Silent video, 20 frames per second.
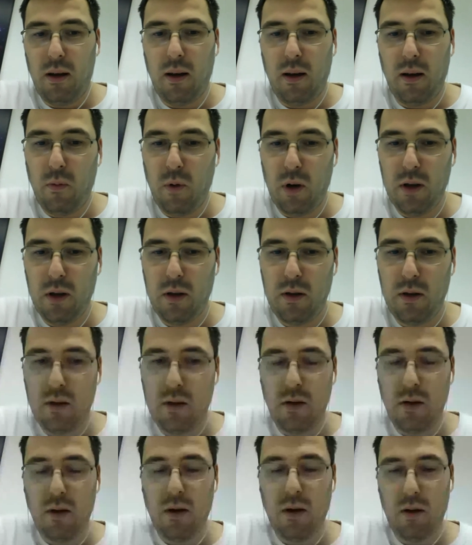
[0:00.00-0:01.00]
What's
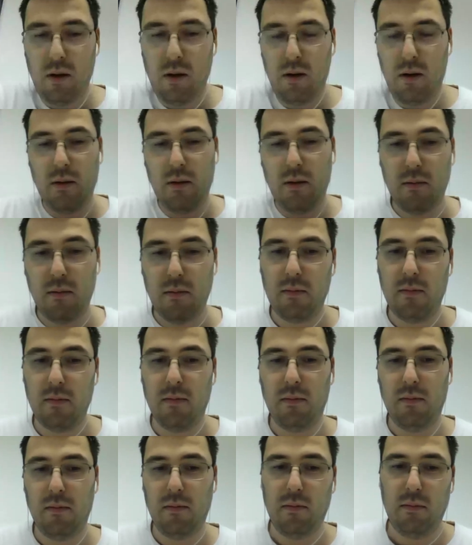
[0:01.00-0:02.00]

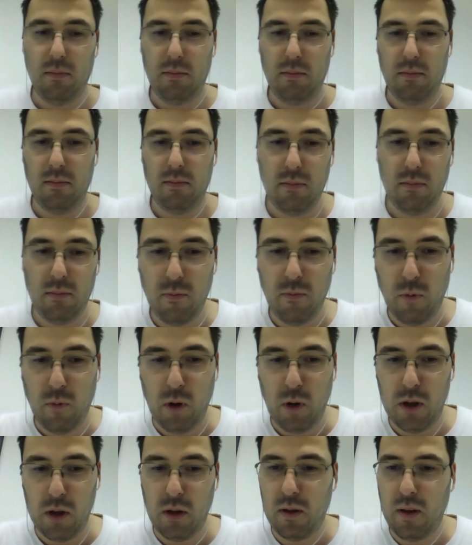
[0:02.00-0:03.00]
your
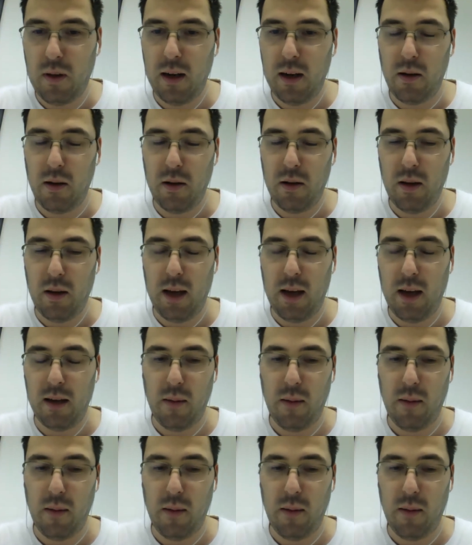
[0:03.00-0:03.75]
take on that?